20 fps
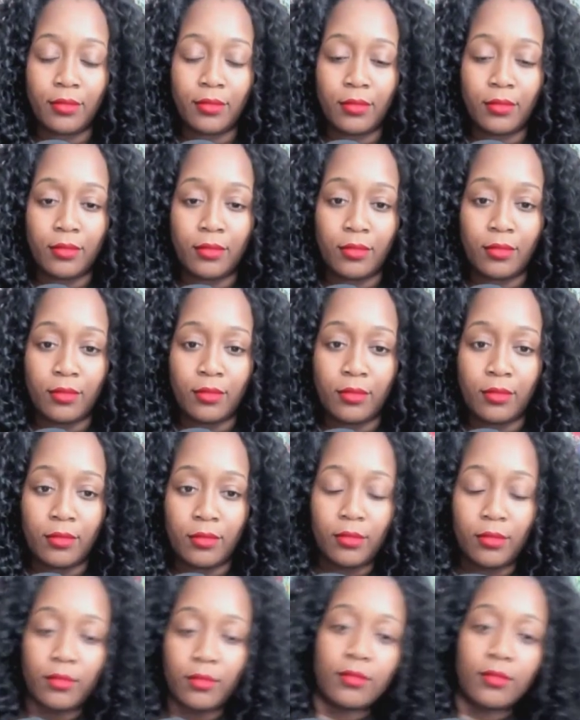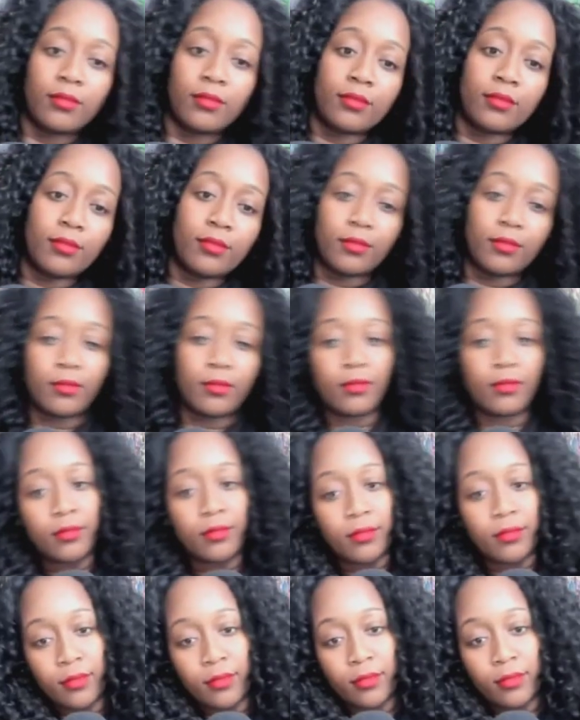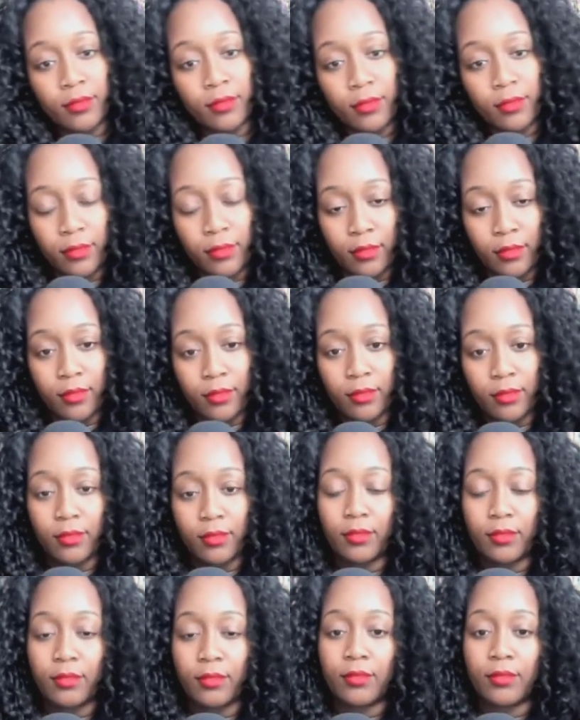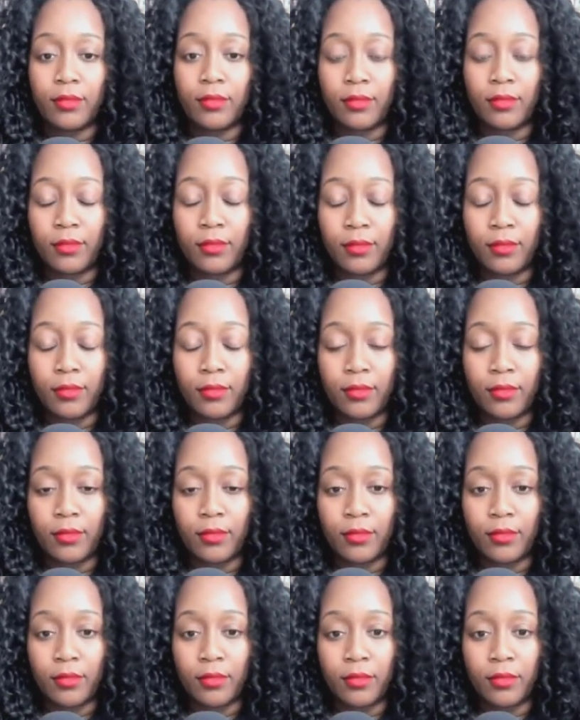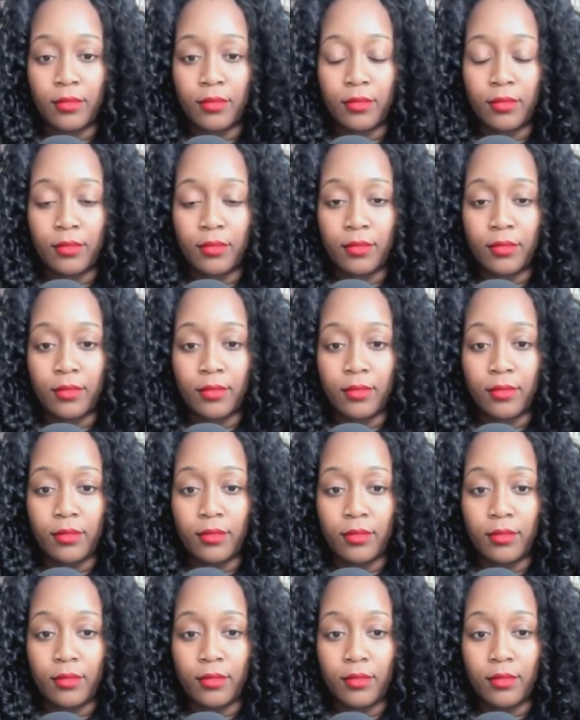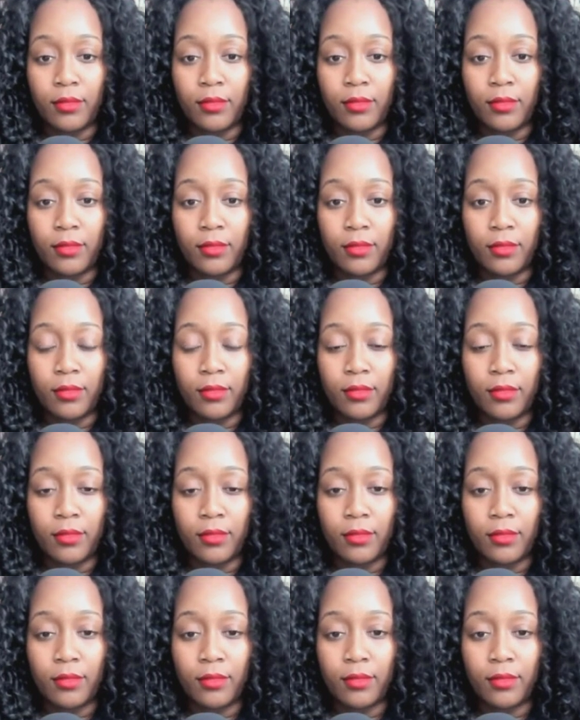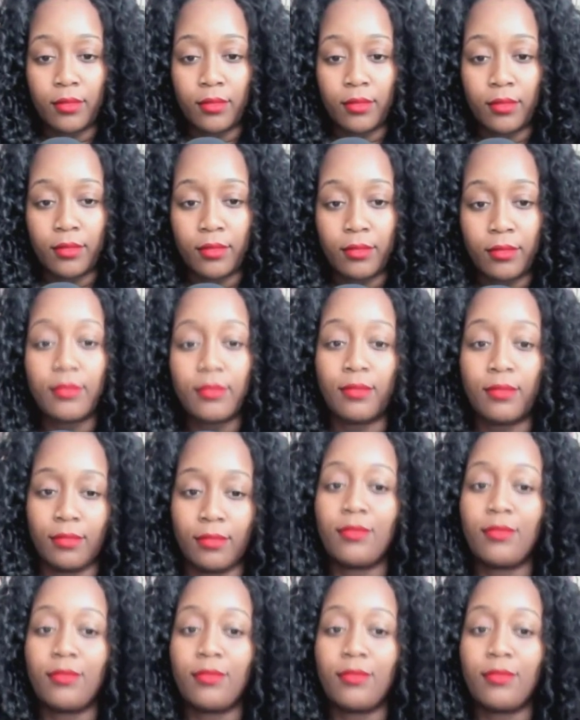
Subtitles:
The person shown says nothing.